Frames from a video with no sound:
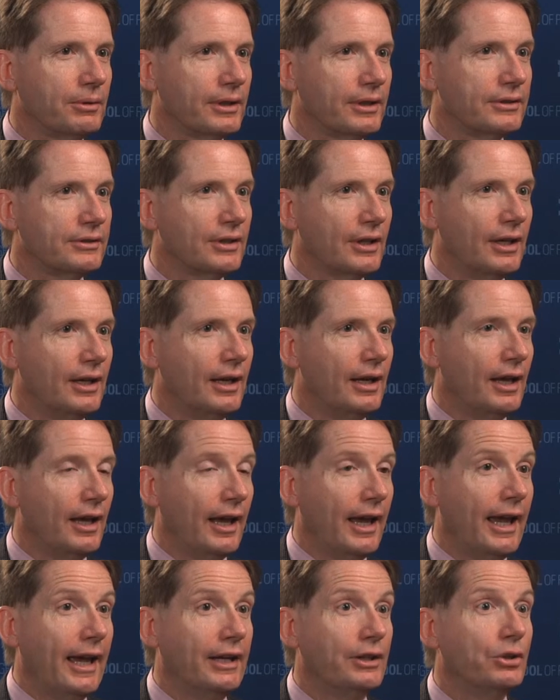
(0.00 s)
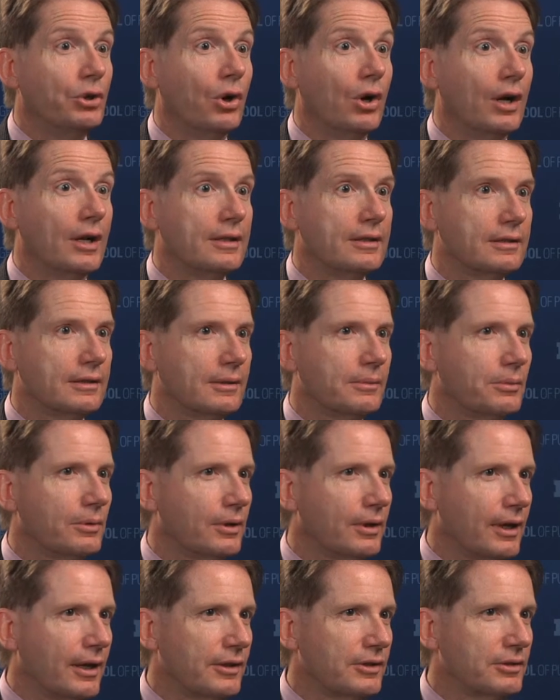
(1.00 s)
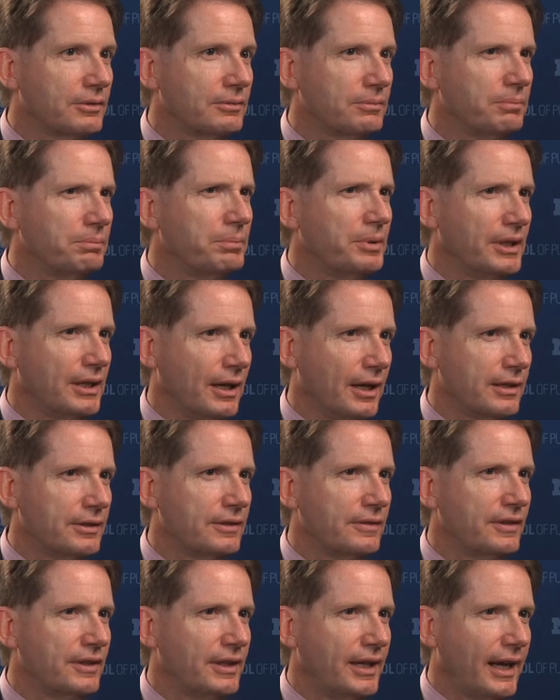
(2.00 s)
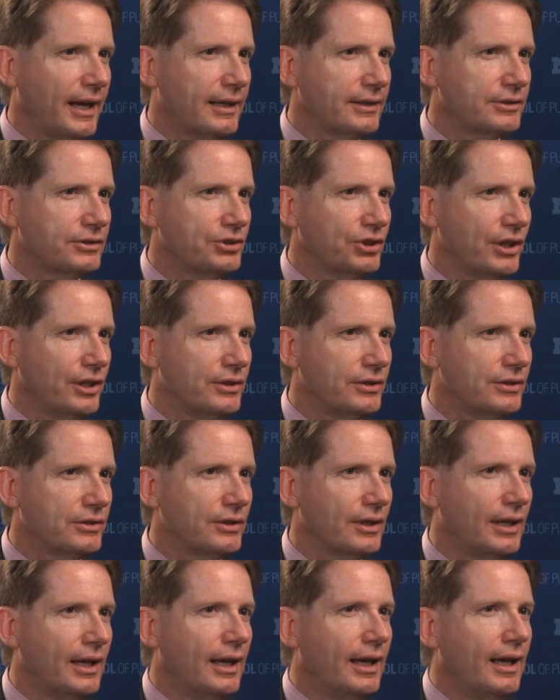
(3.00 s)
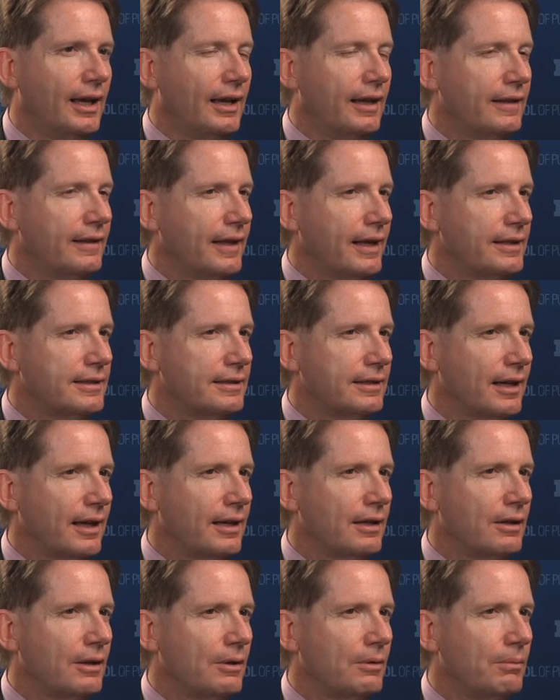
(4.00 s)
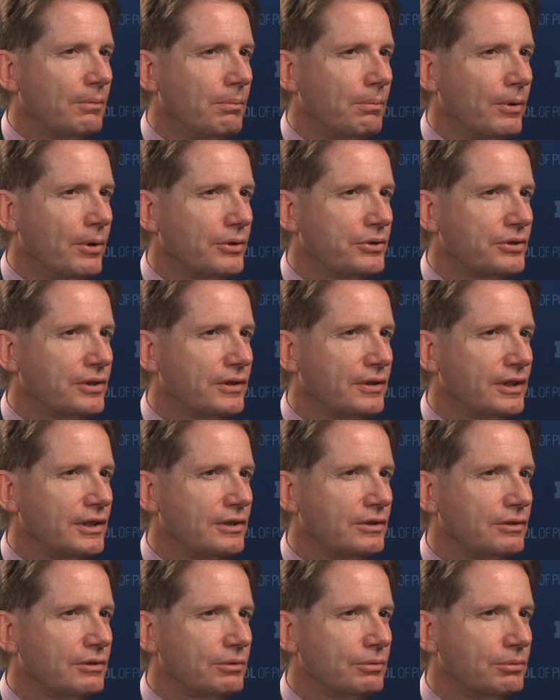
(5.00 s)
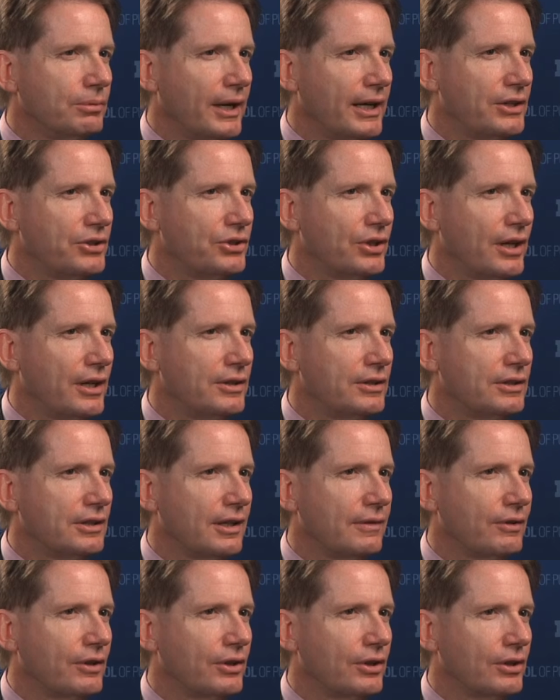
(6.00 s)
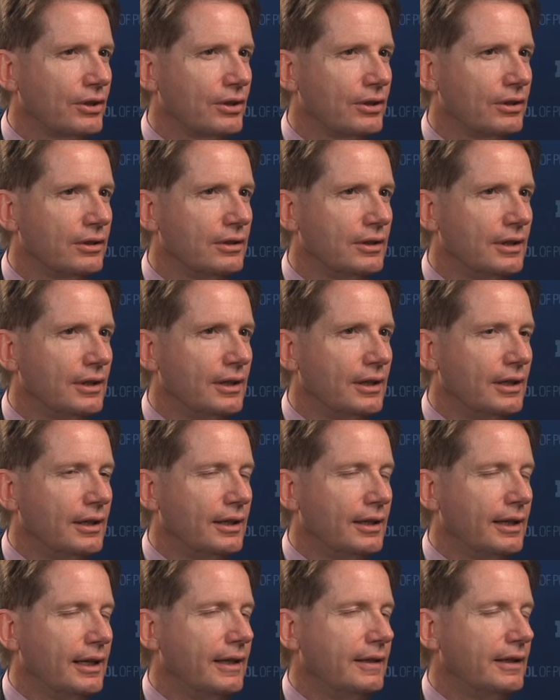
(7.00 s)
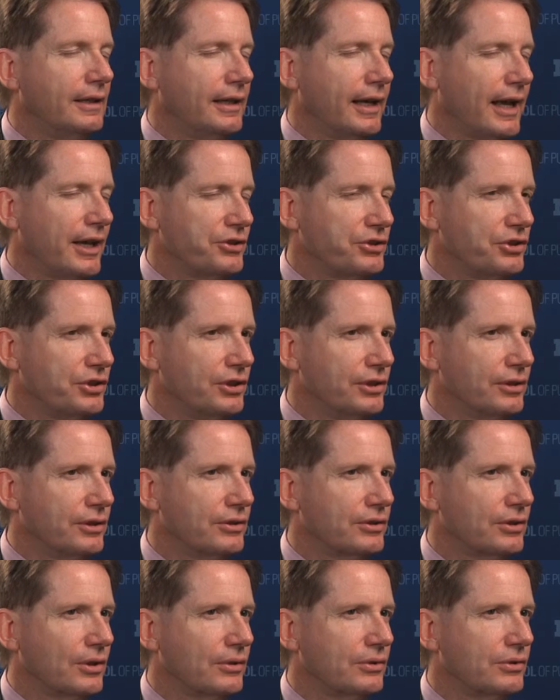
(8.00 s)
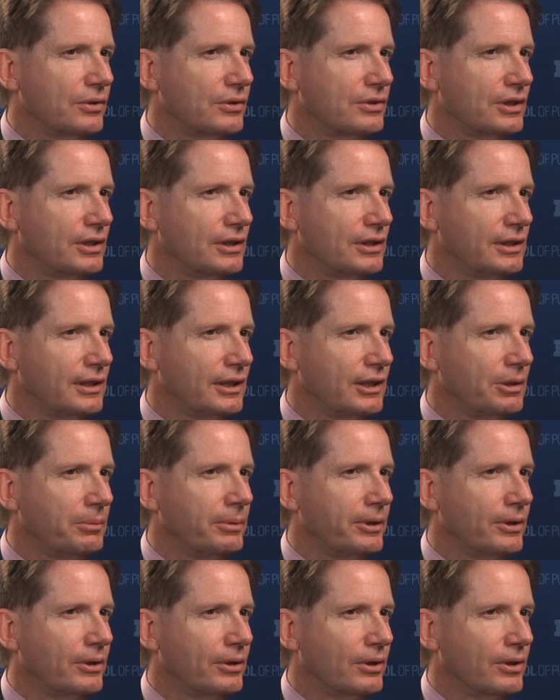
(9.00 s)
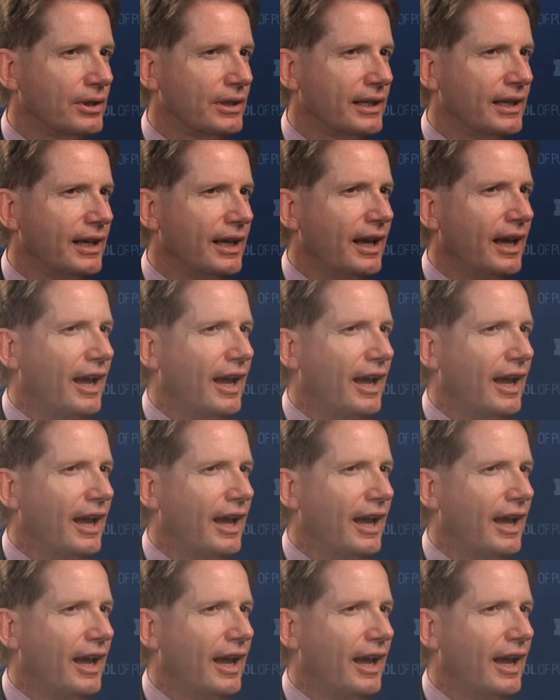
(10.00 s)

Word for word: rigs and gone somewhere else because of the tax changes. That said, most of these rate changes have occurred in the last year or so, so it's a little bit early.